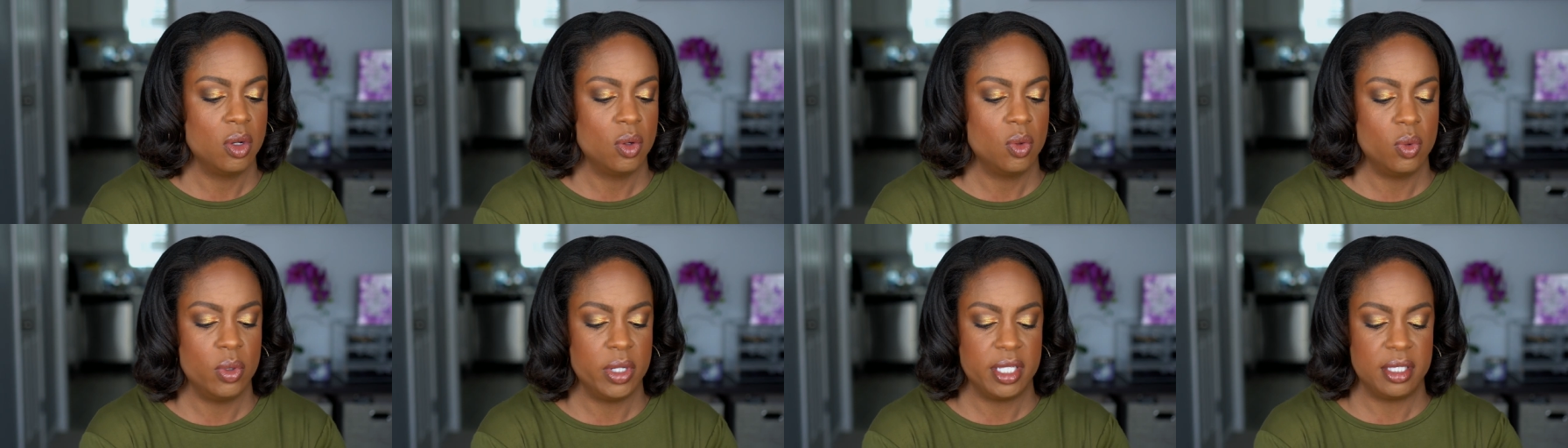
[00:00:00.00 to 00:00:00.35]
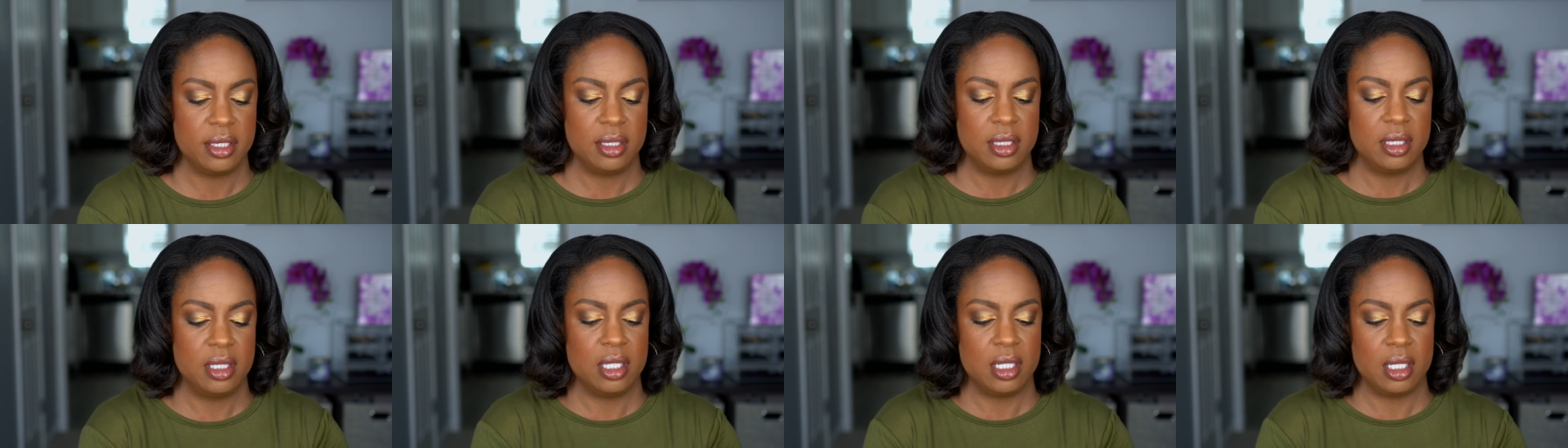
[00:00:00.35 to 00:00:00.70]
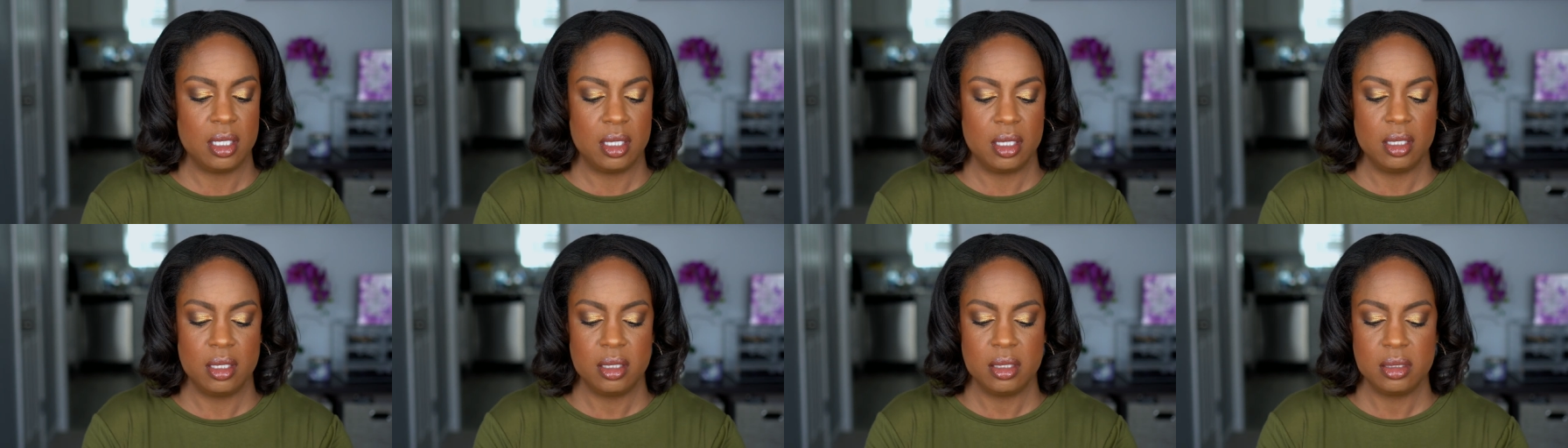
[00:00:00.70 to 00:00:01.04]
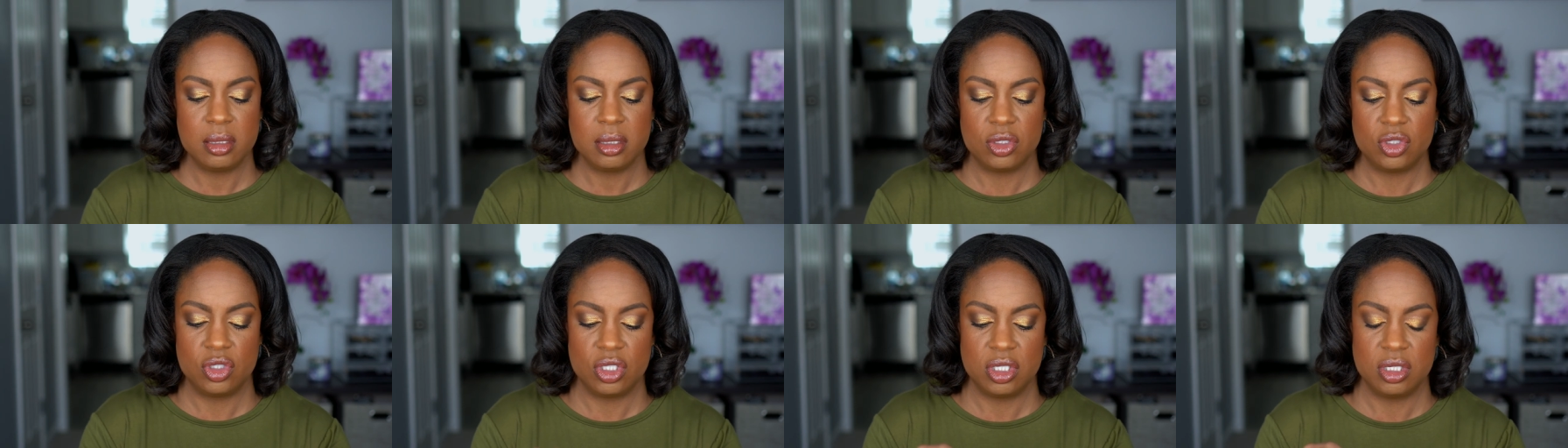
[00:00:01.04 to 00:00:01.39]
with
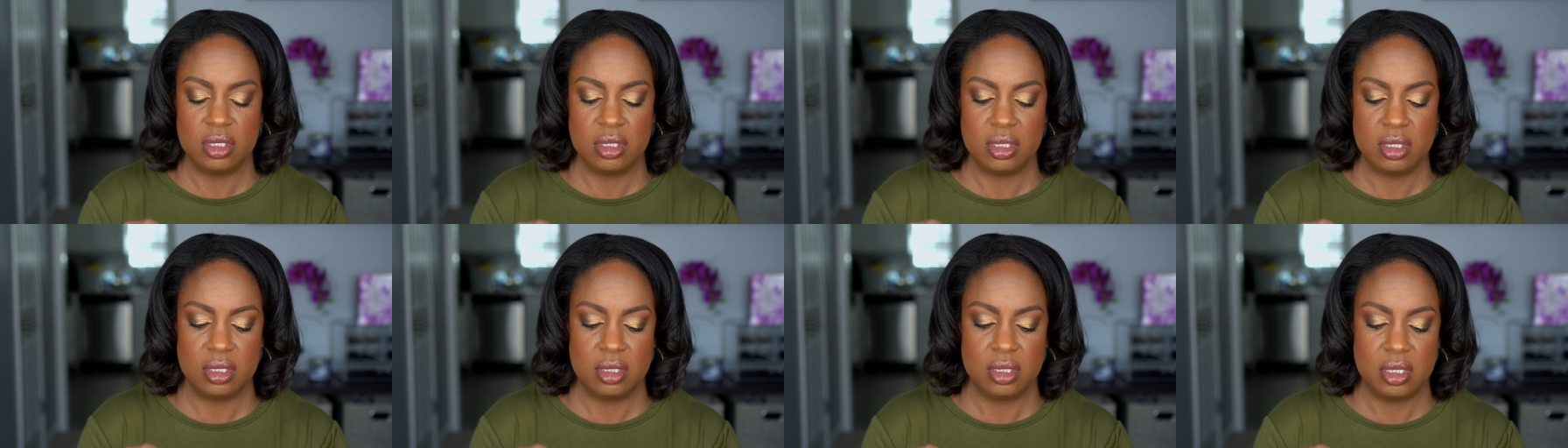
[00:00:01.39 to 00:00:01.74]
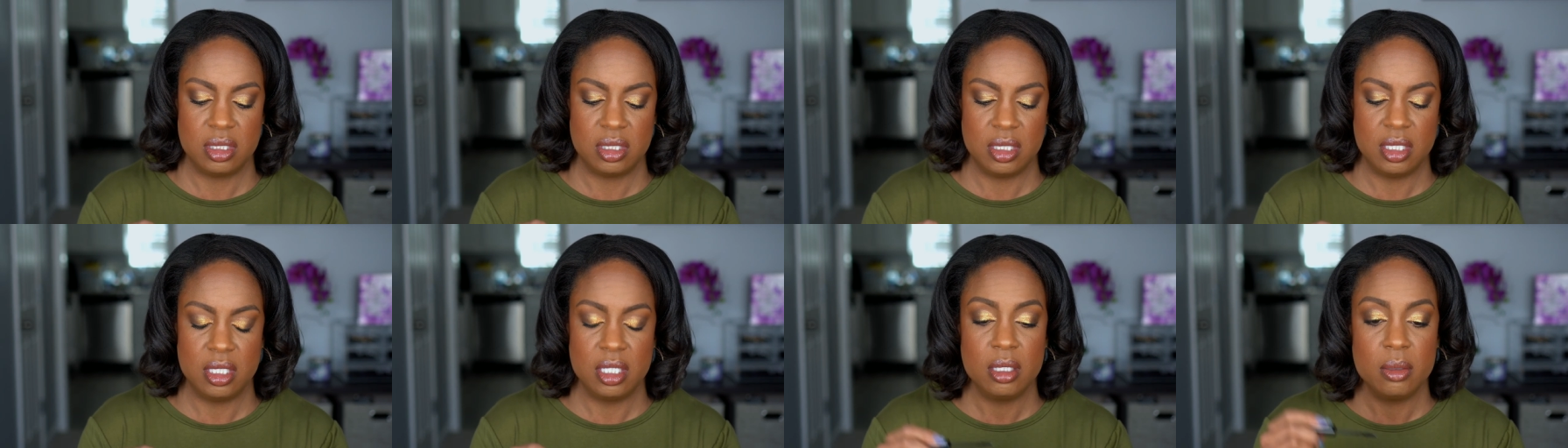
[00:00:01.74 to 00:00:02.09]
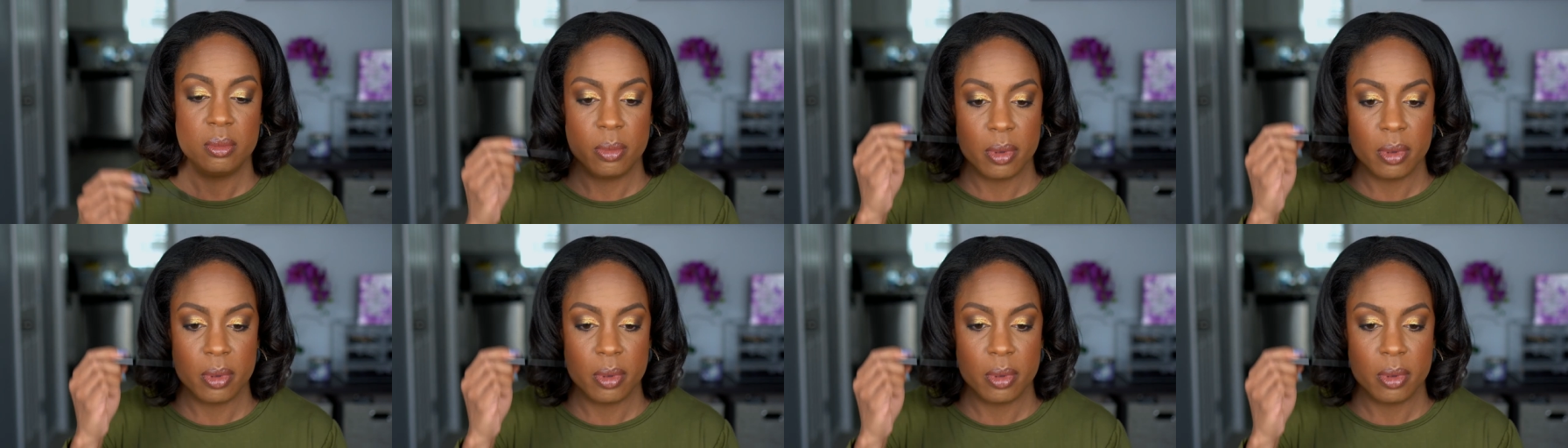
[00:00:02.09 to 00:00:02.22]
this just to see.